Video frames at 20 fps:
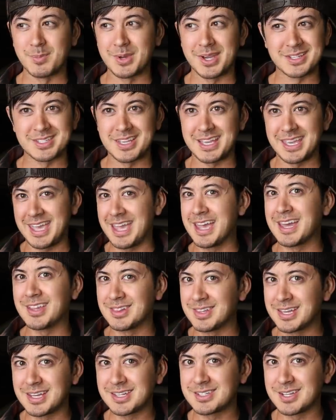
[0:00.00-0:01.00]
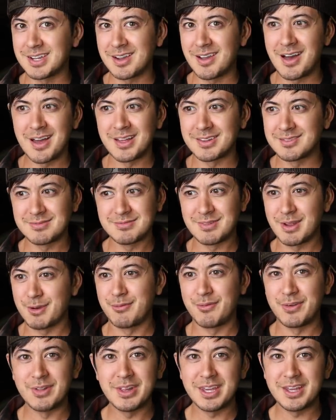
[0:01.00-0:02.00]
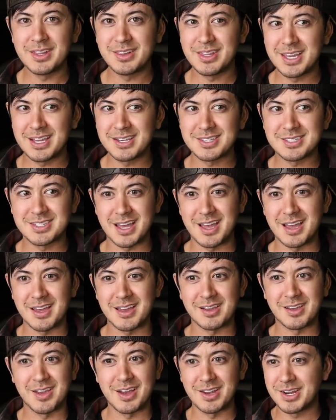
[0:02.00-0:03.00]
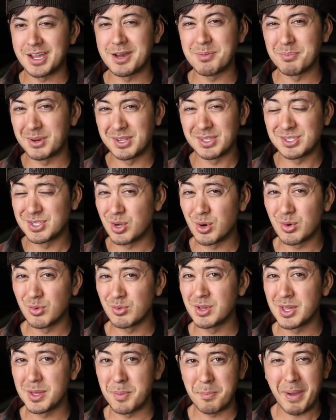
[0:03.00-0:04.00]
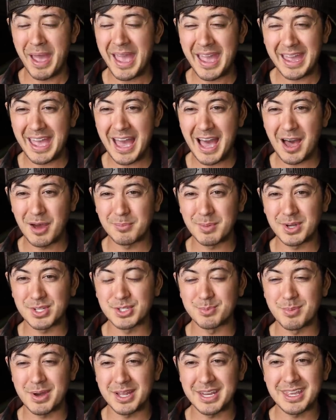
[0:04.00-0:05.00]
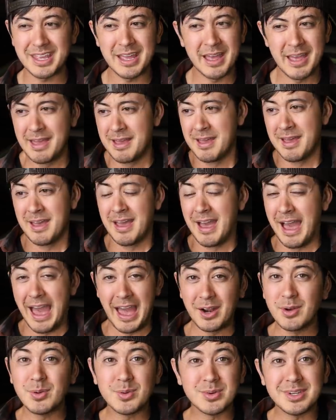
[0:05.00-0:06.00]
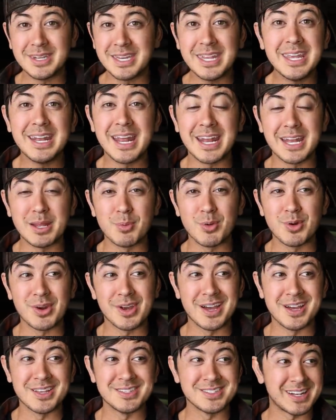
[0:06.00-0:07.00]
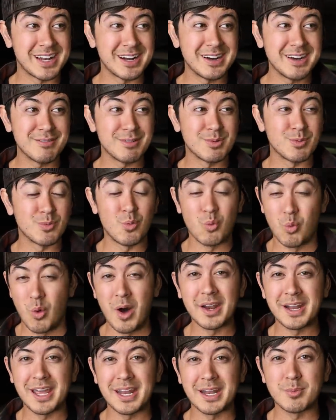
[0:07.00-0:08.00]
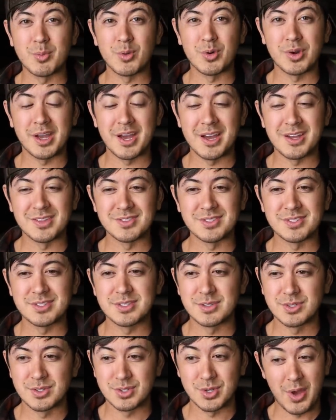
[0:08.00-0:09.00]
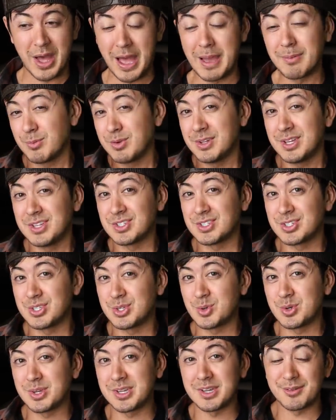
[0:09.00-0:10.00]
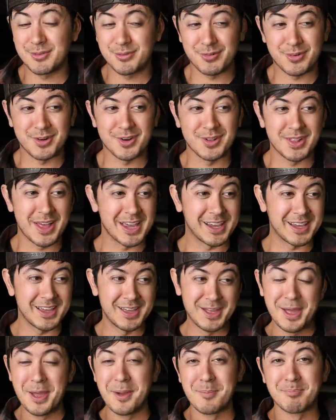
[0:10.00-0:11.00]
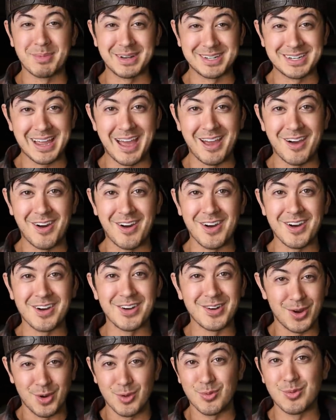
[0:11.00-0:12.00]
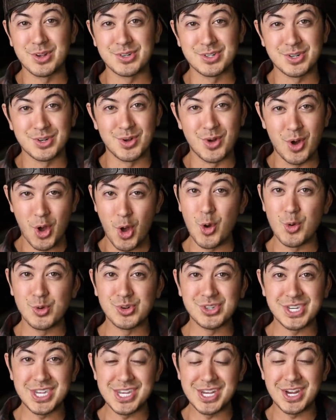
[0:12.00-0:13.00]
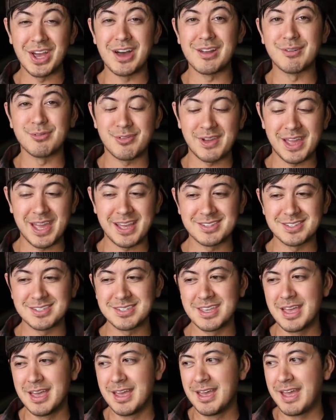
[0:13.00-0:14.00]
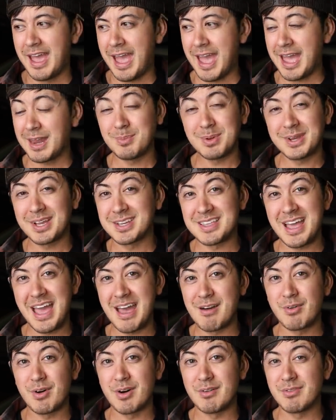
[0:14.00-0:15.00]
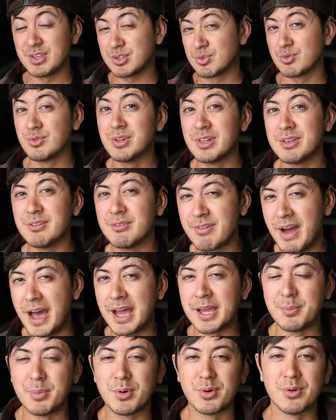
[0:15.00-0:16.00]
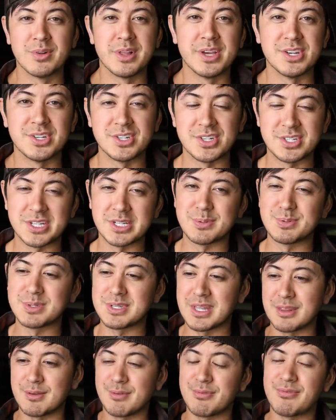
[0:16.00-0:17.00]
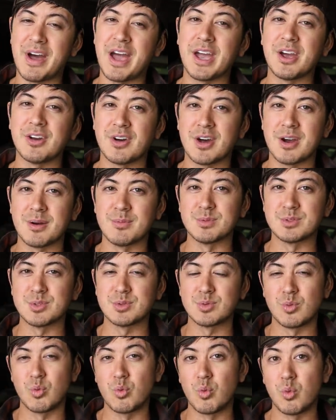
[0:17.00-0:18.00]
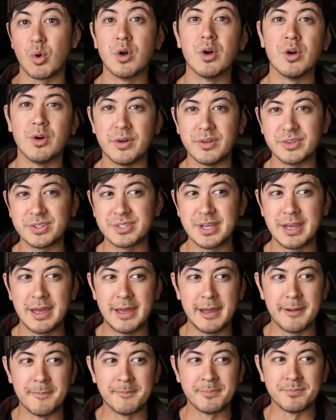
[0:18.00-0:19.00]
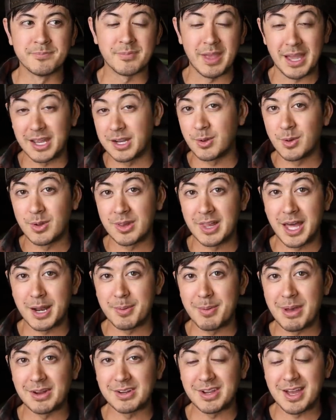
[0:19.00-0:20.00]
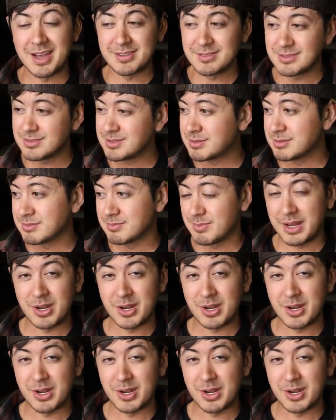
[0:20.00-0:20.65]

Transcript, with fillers: Because I can't link to gun affiliate links. Gun companies don't really pay out much money. I don't need any more guns and I don't even want any more guns. So I'm really just doing it for like my diehard original OG gun fans and because I have all these really valuable relationships in the firearms world. I know a lot about guns.